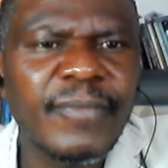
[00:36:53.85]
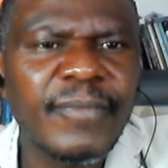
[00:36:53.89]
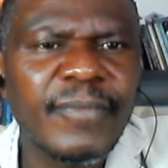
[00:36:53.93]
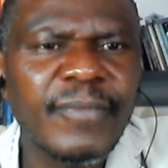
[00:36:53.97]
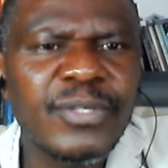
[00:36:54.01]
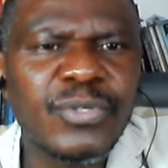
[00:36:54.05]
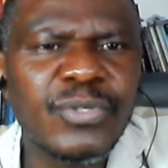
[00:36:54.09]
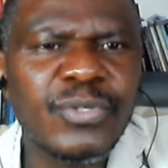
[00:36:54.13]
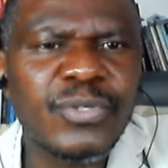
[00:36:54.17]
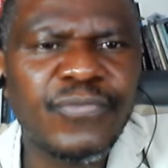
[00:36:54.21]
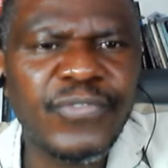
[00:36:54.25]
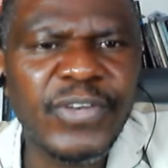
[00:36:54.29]

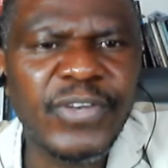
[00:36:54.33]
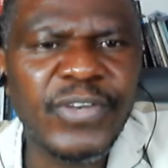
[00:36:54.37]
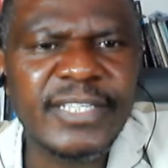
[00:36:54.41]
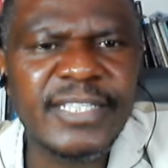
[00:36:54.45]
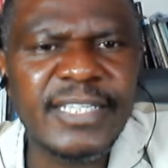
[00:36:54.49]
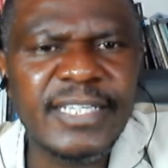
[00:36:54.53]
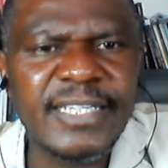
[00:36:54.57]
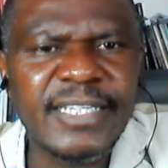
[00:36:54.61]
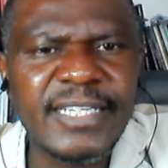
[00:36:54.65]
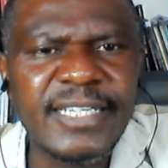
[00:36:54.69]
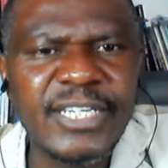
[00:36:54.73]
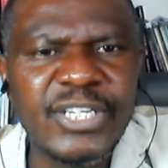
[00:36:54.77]
So facts
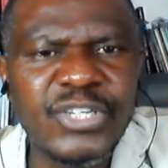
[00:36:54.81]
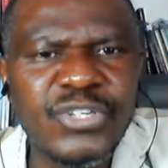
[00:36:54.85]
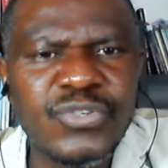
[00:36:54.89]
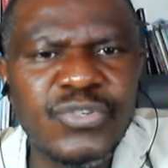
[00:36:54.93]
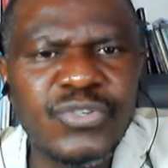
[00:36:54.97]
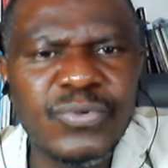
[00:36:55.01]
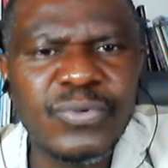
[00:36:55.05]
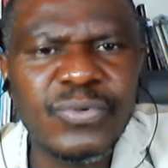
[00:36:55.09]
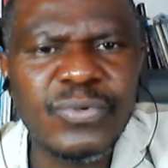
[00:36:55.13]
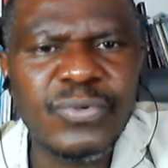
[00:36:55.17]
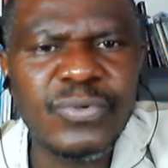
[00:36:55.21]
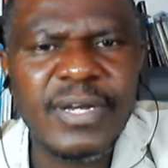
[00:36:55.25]
in
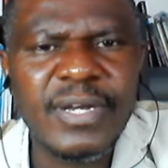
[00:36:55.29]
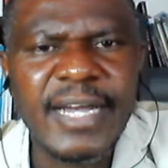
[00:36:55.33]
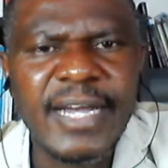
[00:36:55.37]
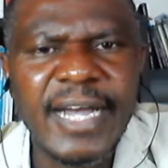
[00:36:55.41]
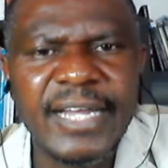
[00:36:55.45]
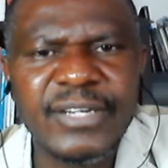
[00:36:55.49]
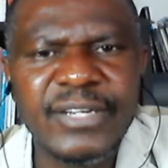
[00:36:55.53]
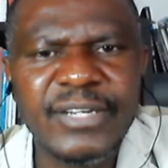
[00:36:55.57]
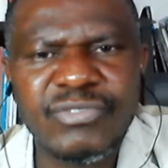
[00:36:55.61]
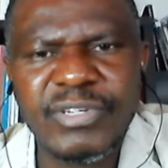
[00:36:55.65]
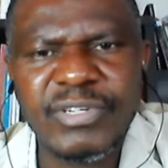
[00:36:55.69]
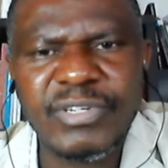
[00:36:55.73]
issue
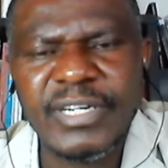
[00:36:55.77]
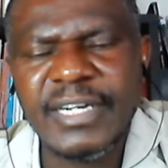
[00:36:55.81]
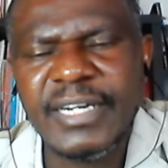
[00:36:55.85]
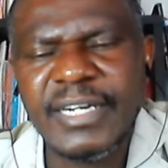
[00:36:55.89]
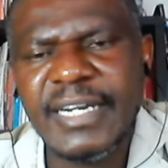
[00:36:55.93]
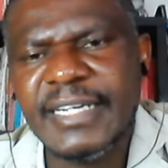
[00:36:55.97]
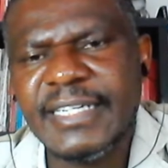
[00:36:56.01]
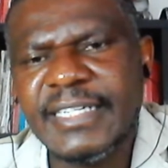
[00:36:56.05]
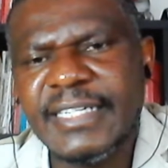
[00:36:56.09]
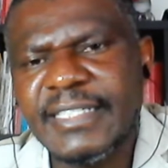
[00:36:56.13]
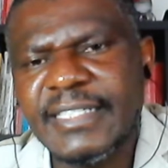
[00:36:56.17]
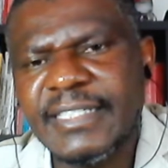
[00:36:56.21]
are
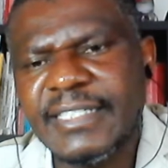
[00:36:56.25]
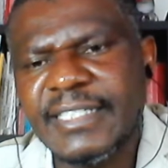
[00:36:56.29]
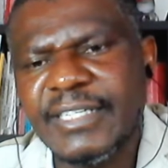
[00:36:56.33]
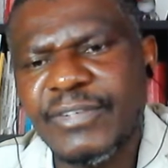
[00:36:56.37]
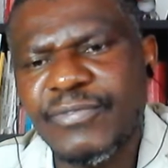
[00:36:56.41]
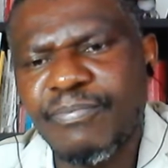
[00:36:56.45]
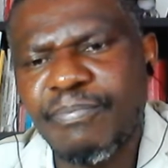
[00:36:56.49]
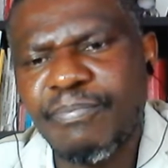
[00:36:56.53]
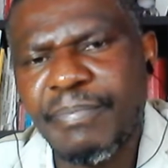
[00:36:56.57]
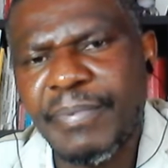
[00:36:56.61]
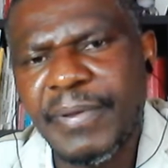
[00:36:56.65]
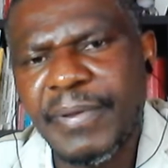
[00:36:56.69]
generally
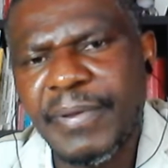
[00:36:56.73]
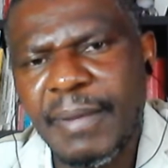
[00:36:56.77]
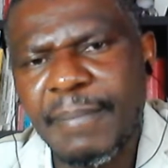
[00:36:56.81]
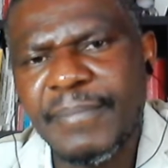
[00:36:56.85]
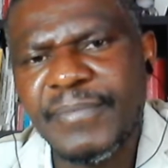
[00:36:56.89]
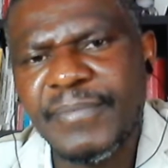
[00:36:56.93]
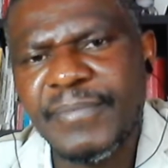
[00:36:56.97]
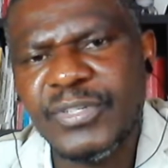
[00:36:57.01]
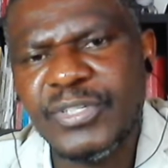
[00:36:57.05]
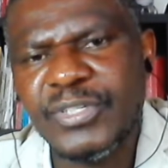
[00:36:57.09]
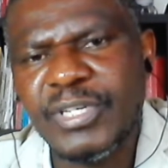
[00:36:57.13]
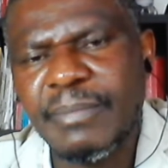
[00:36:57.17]

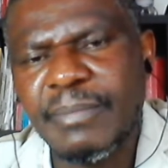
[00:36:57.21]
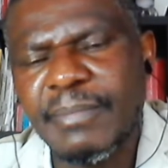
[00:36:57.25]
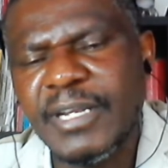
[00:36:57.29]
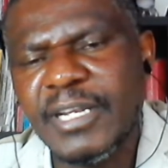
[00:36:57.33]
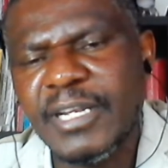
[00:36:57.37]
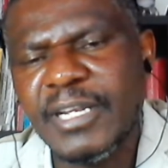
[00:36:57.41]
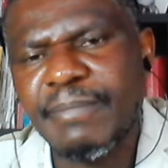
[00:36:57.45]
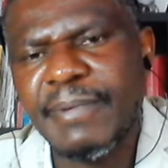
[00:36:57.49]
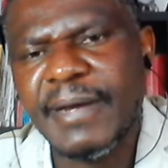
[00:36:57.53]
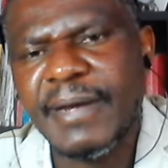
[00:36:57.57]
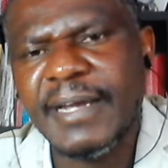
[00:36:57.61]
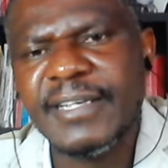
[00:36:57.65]

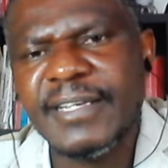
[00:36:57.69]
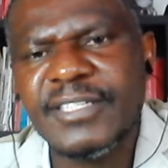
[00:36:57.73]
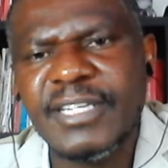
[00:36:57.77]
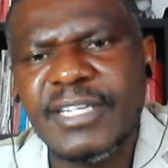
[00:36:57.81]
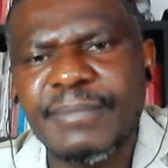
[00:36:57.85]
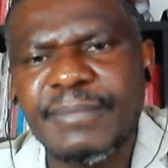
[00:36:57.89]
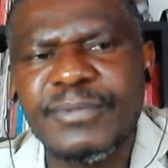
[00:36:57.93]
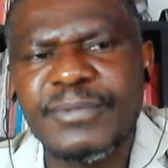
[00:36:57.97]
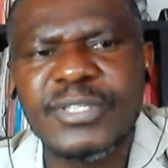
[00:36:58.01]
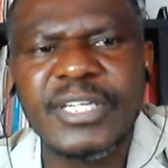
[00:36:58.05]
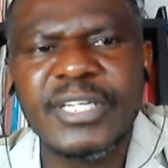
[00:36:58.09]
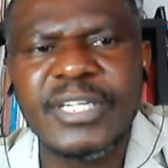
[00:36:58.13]
determined by
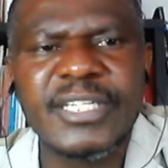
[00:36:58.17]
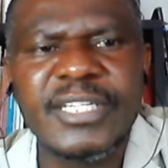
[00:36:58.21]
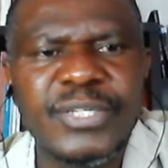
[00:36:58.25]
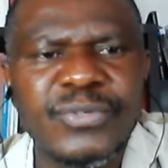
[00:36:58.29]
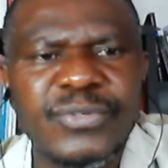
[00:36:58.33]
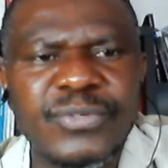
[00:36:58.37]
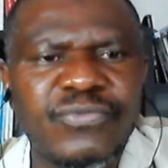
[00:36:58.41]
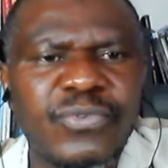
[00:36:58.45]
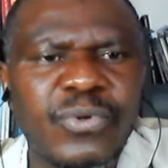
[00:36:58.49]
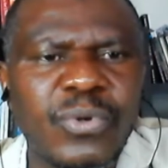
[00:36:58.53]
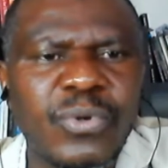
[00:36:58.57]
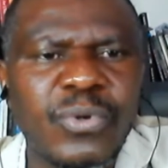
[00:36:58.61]
substantive
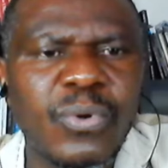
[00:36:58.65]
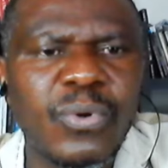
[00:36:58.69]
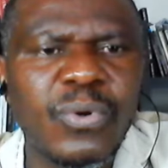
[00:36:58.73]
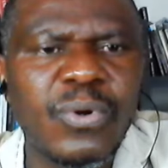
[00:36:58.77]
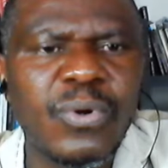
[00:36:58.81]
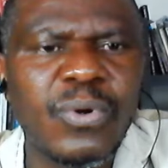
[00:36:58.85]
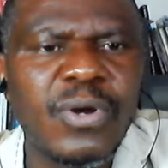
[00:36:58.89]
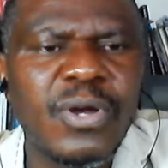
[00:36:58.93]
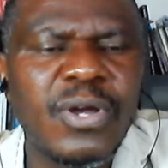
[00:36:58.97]
law,